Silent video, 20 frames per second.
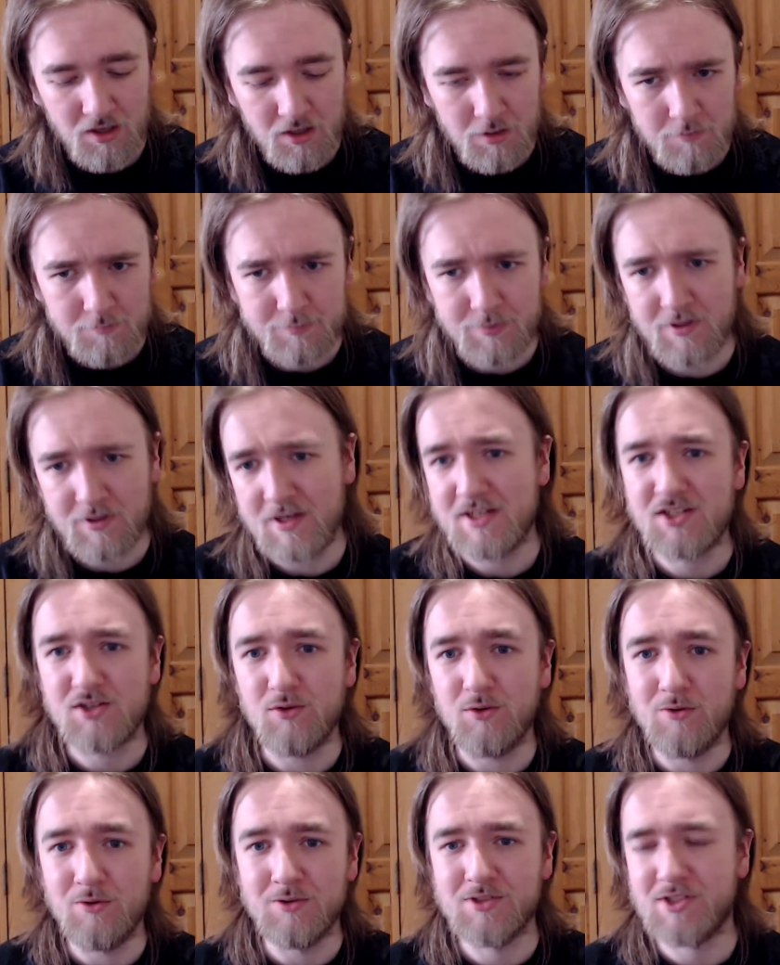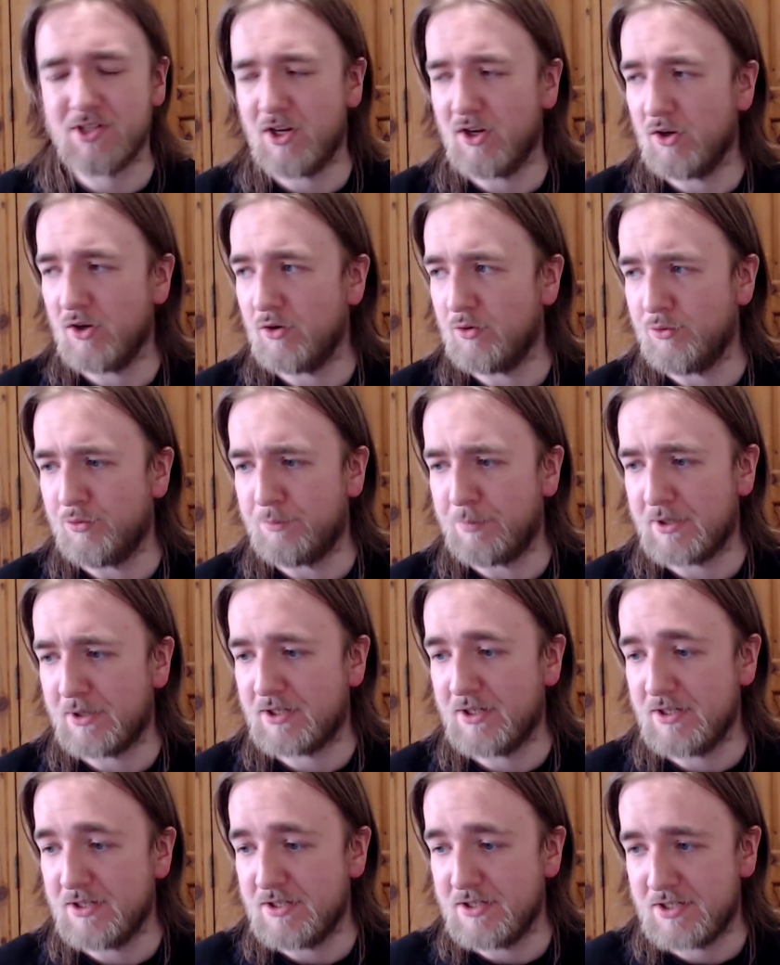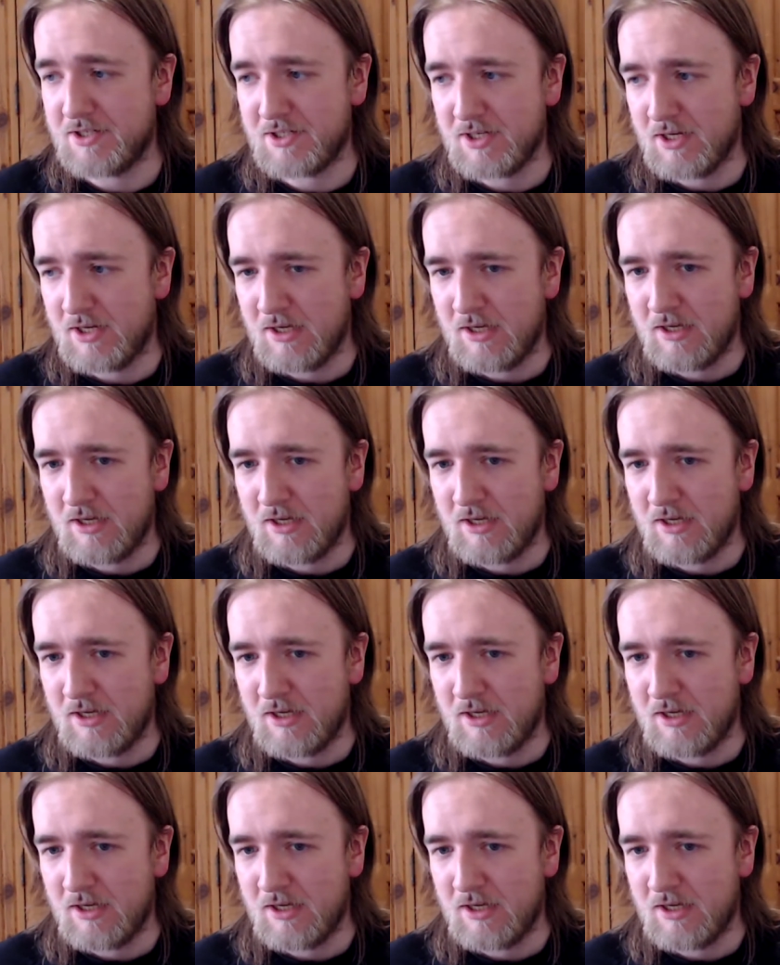But it's also because